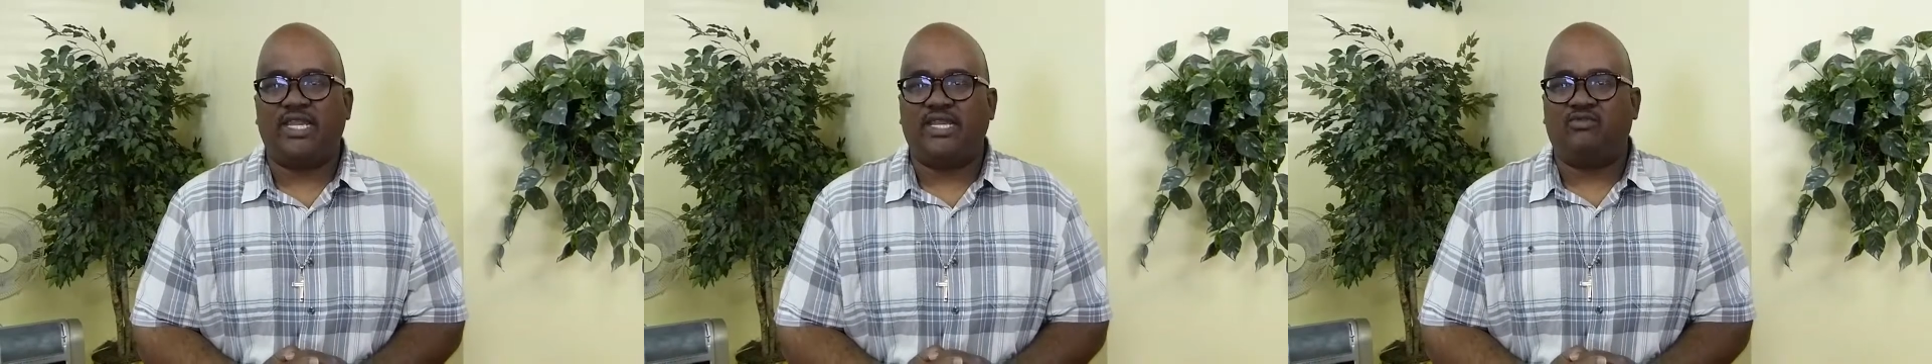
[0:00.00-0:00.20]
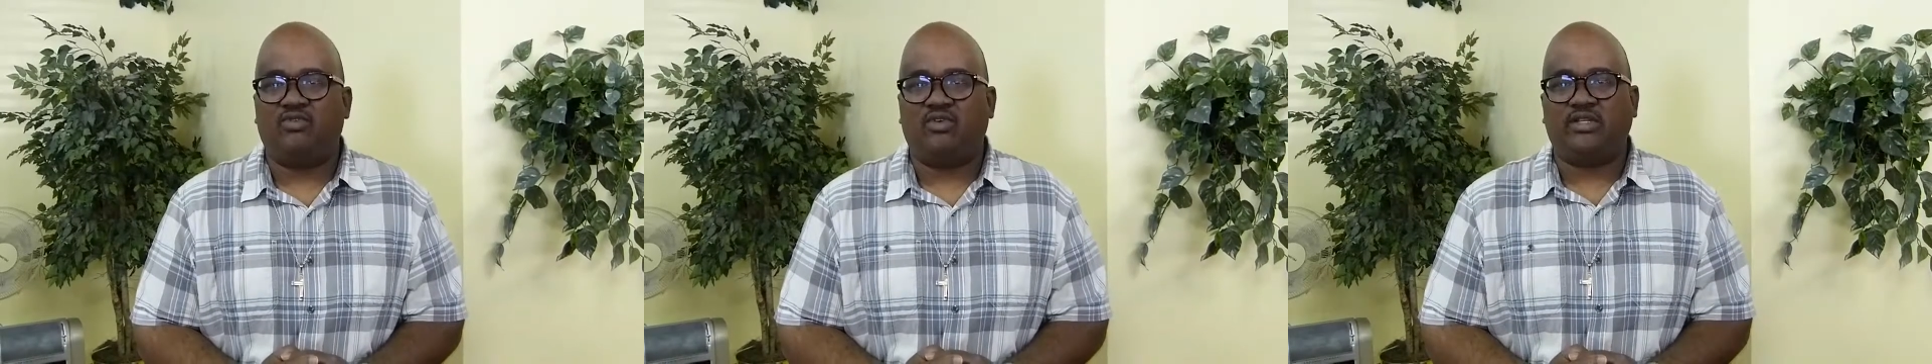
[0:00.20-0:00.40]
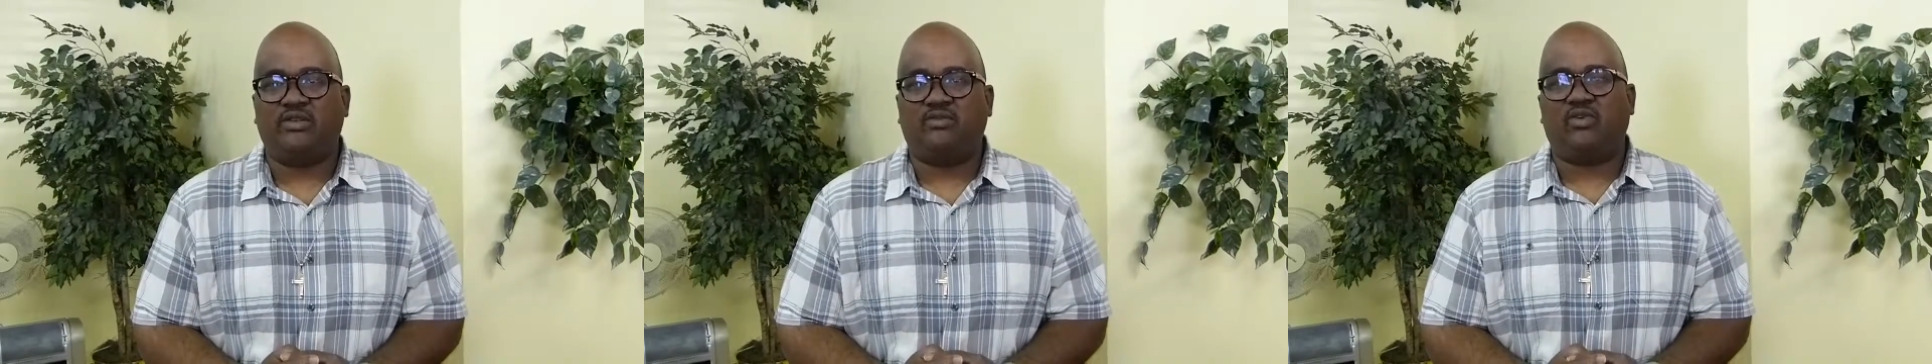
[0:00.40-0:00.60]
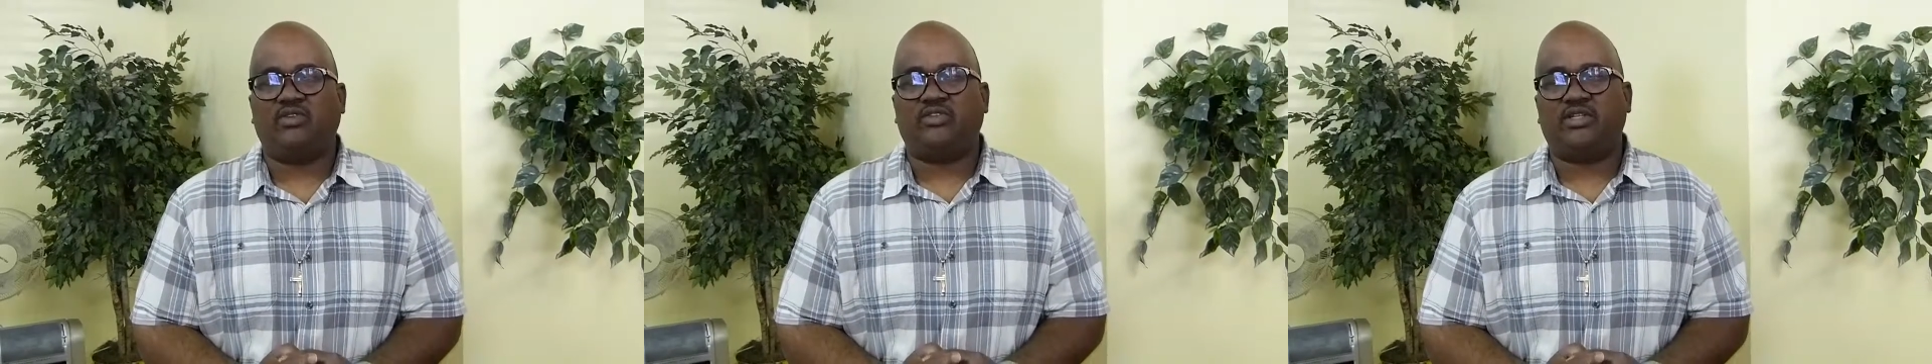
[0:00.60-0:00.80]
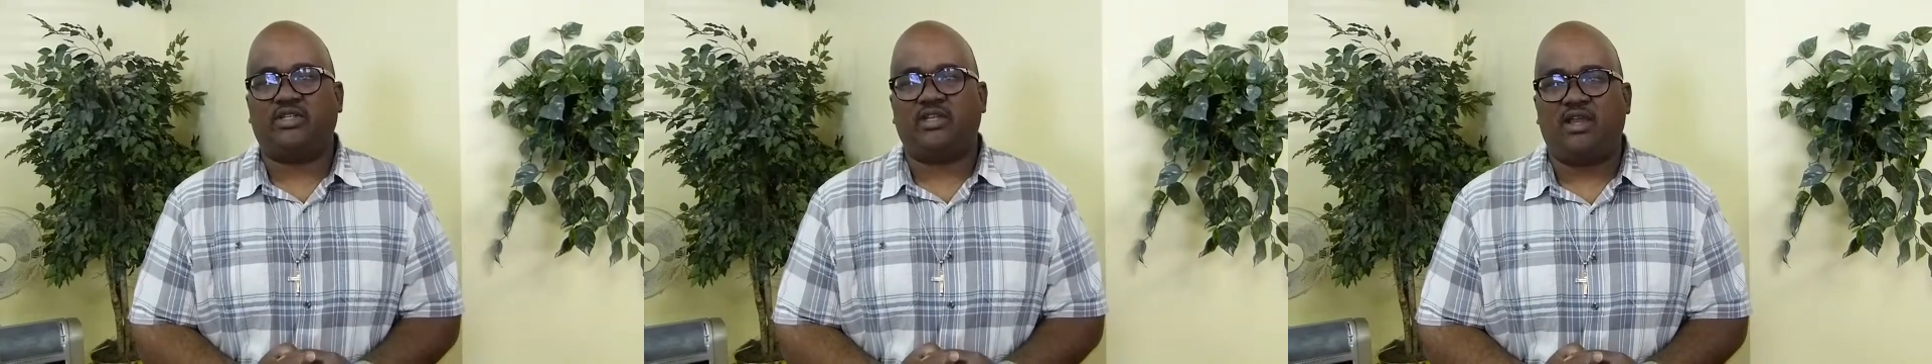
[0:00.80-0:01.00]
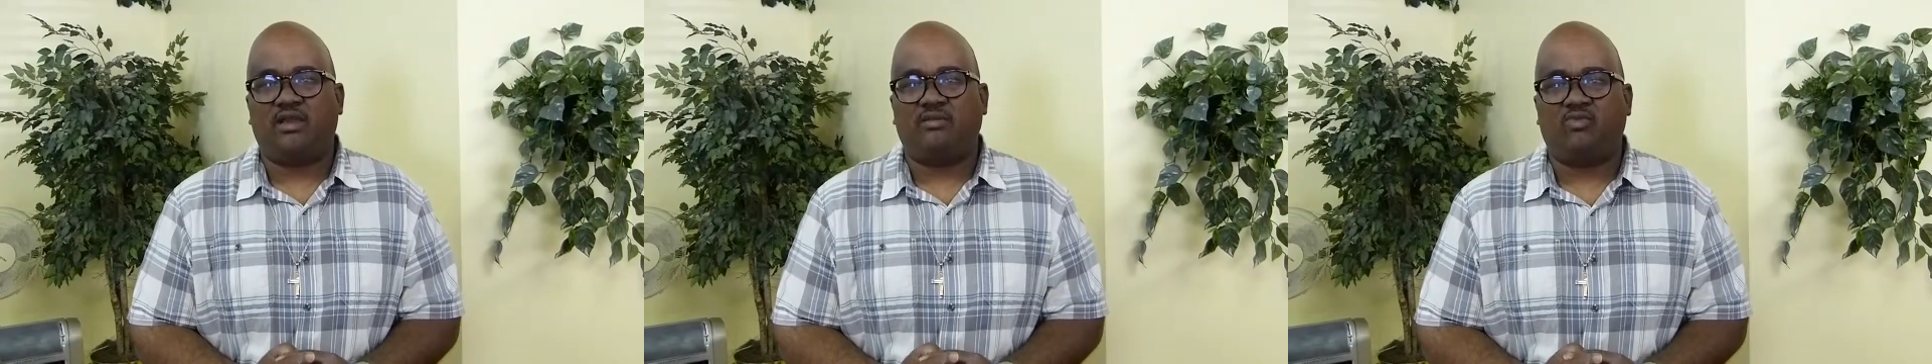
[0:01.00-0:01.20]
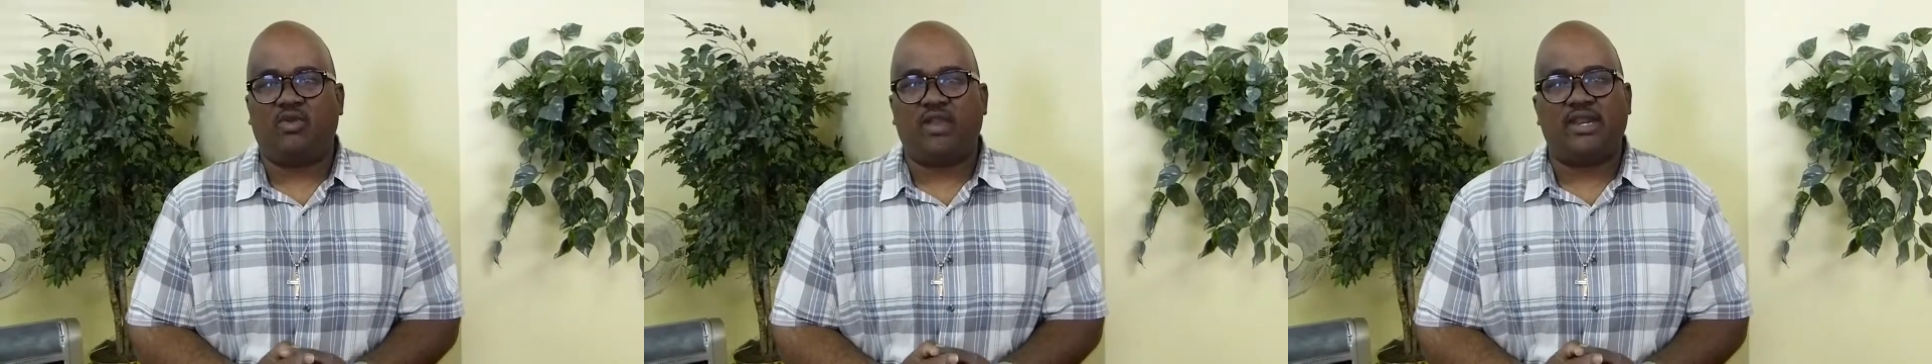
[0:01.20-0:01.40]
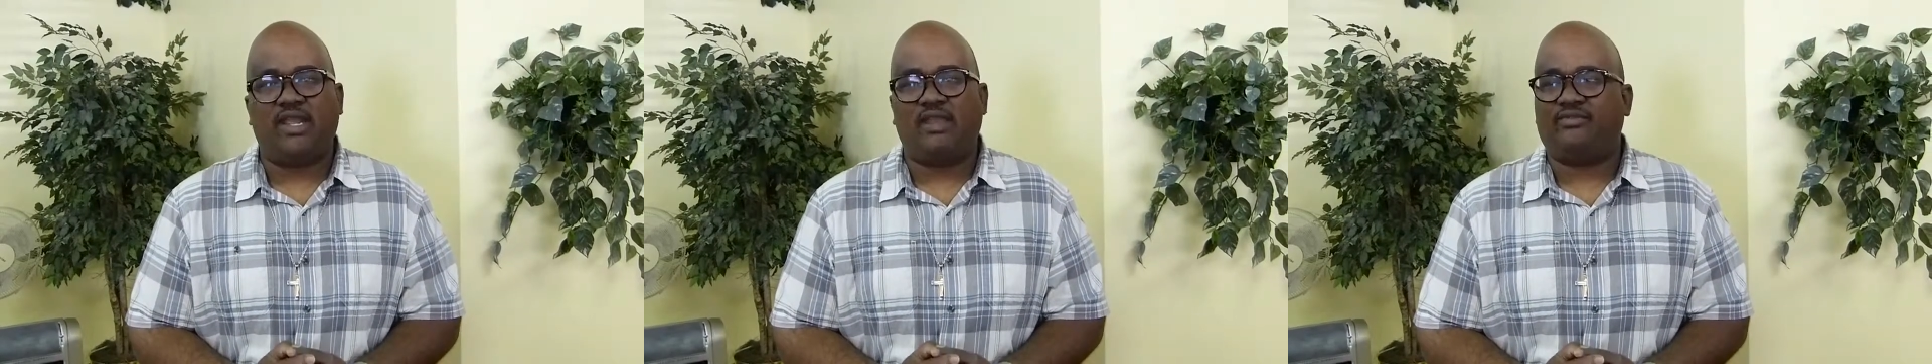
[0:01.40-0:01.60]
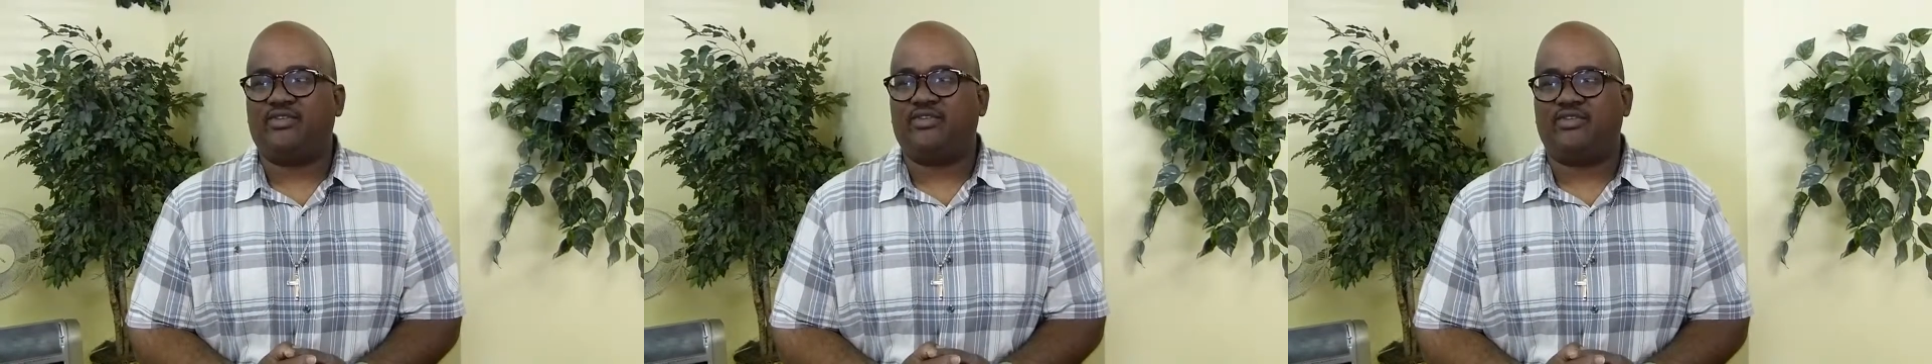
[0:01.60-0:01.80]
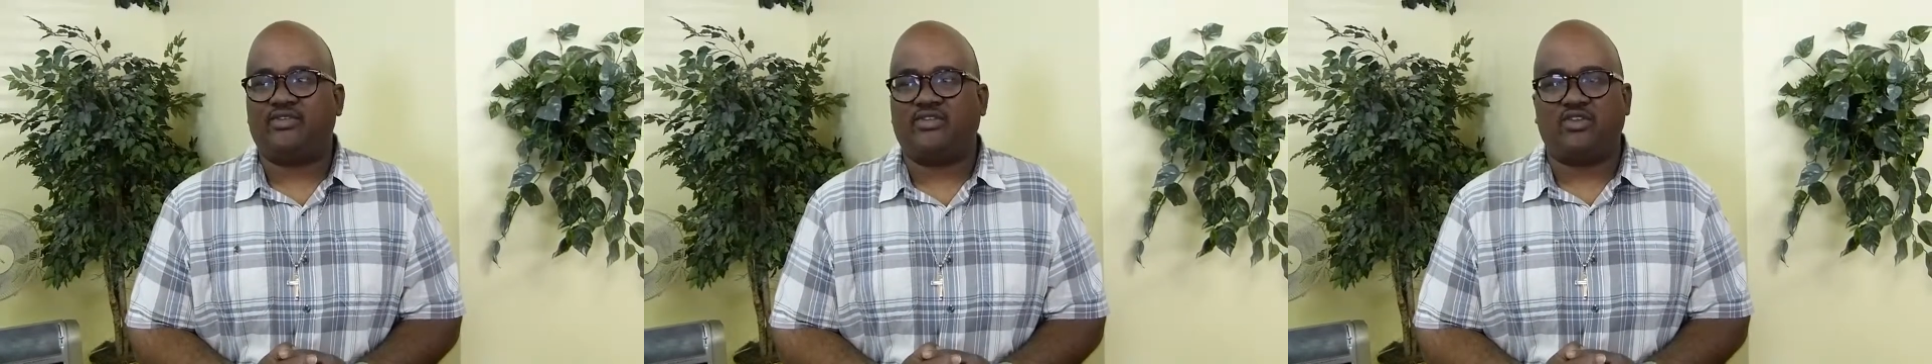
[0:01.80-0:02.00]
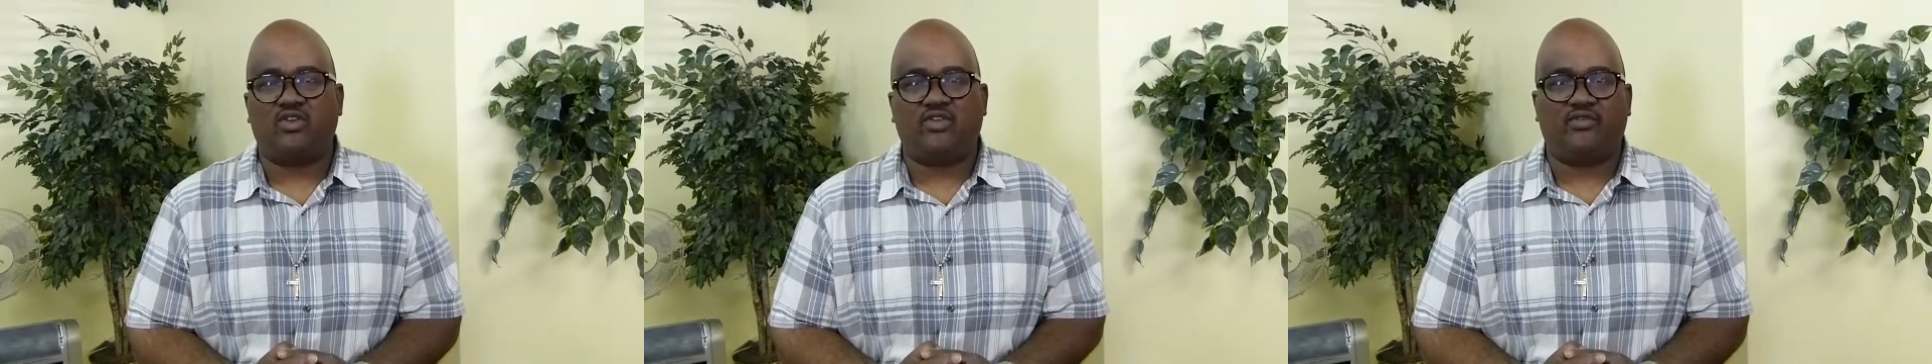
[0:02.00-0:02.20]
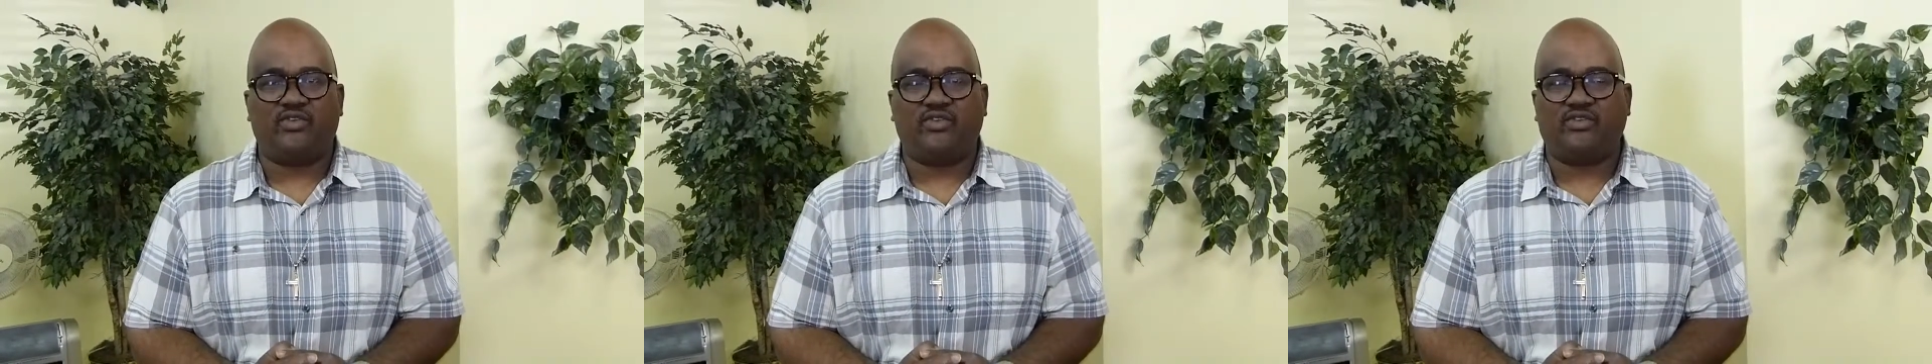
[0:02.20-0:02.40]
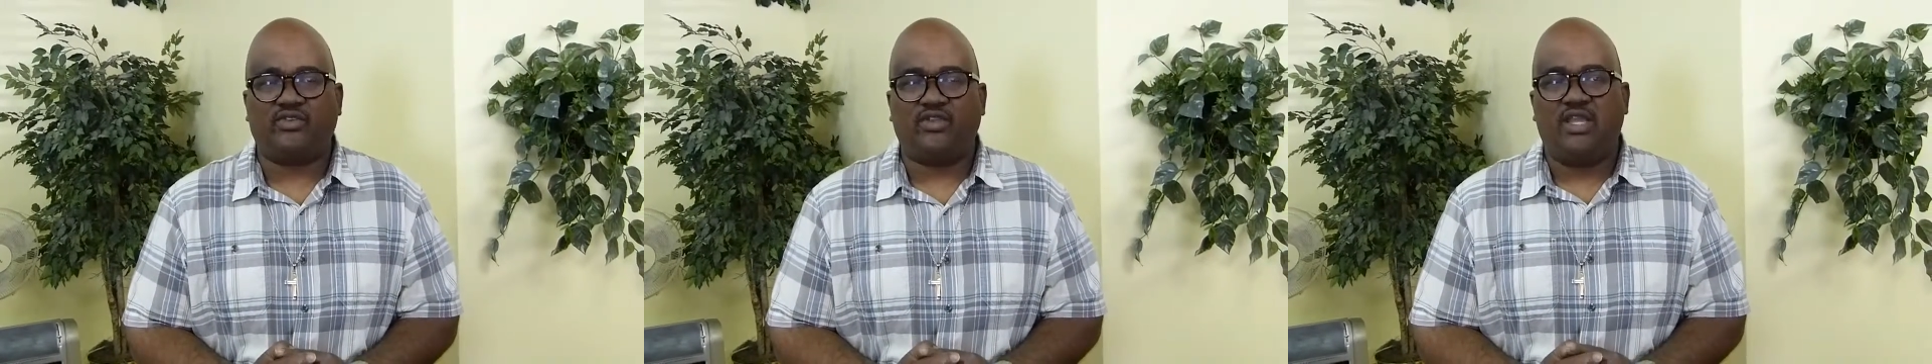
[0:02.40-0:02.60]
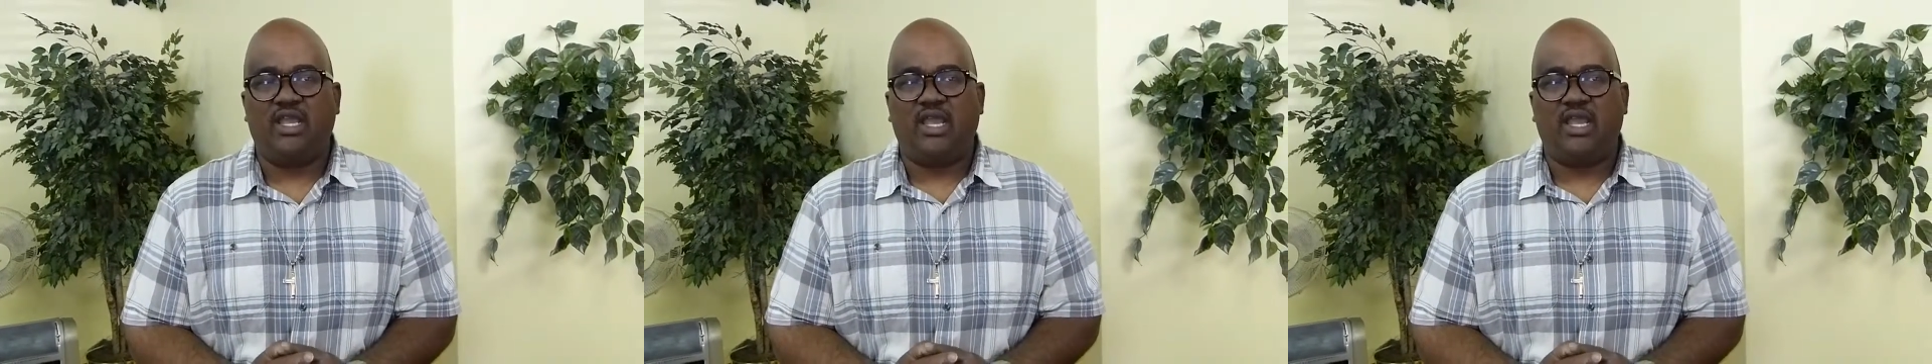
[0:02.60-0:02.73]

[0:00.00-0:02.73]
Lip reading: anyone that wants to come right after the service.